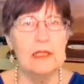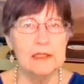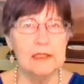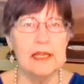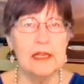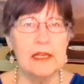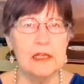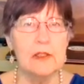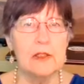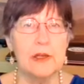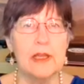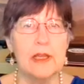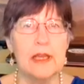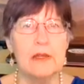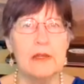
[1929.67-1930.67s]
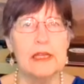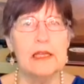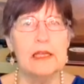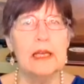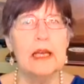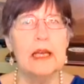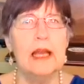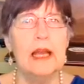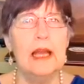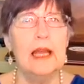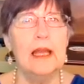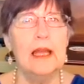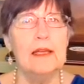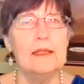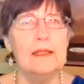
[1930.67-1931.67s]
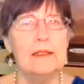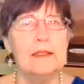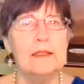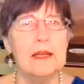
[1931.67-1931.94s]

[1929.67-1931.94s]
Santa Clara County. And